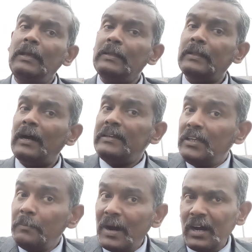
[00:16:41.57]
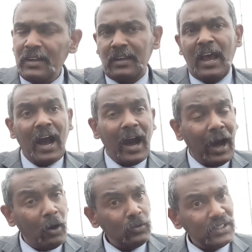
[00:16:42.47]
the demand?
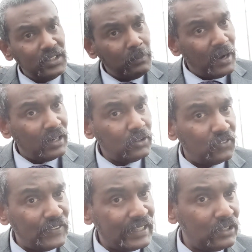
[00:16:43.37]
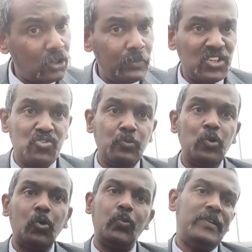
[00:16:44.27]
How the demand of economics
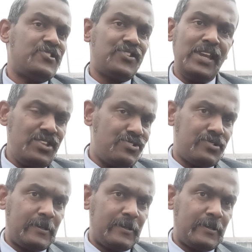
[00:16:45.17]
book will change?